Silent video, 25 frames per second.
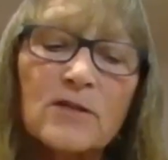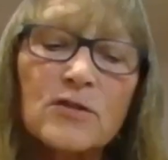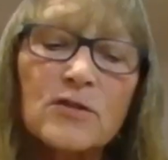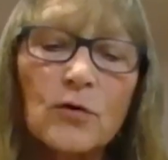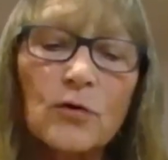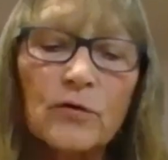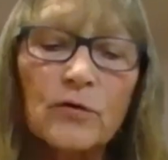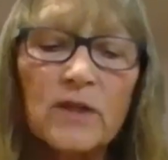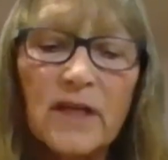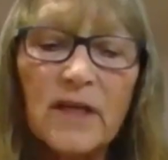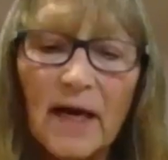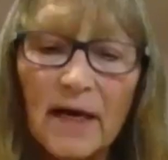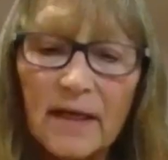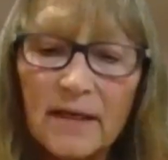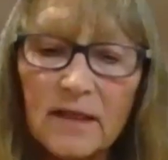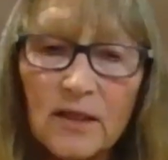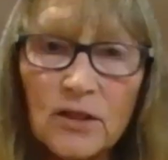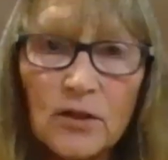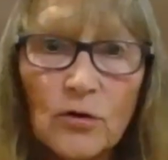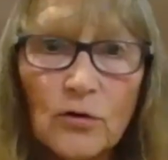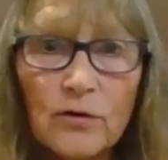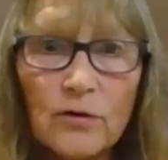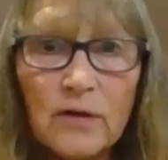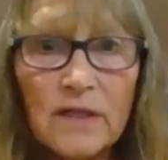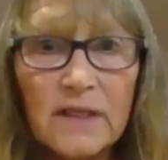So,
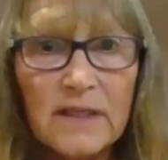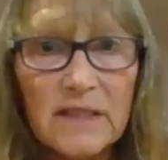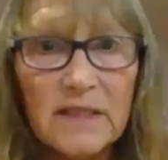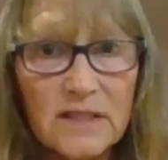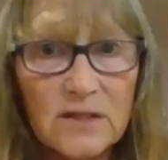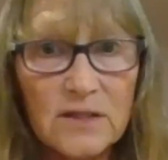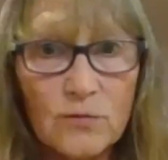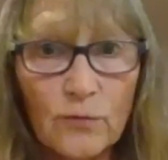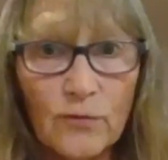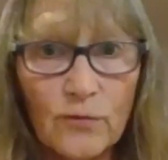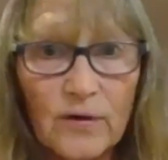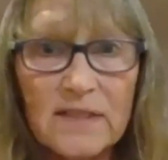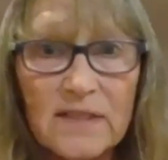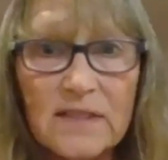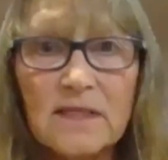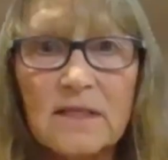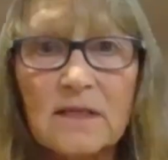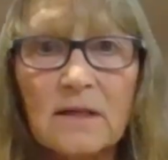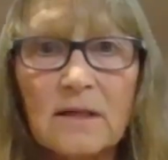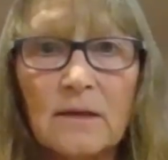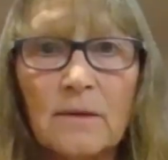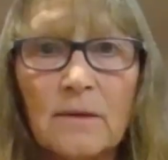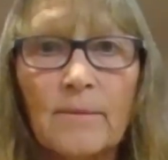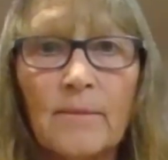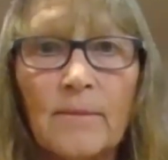Jnana Yoga is
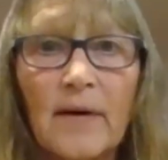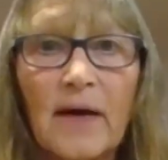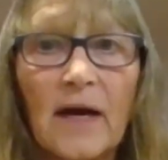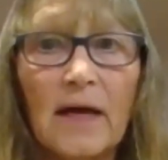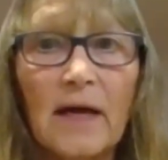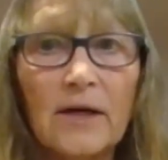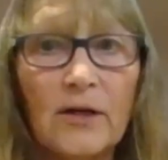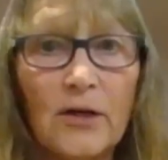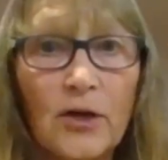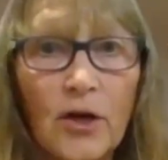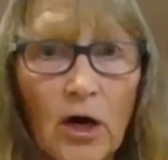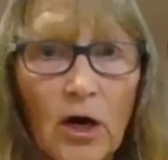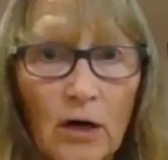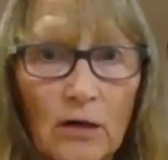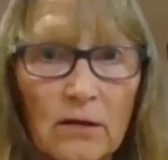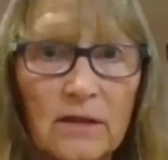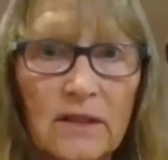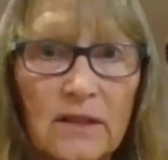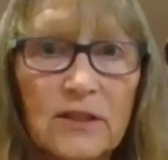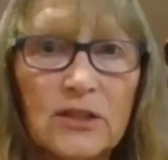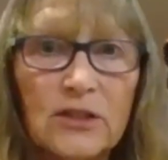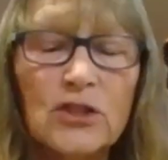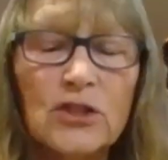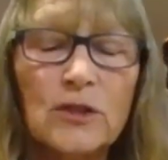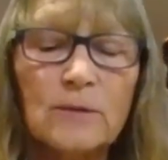wisdom and
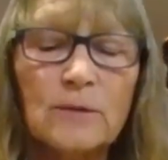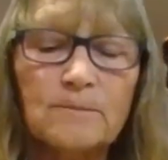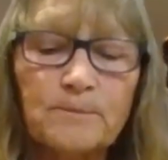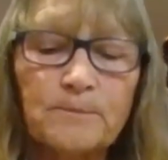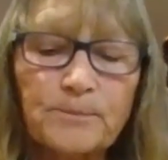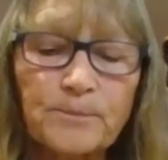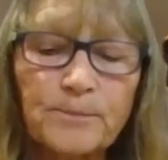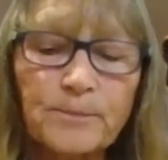knowledge.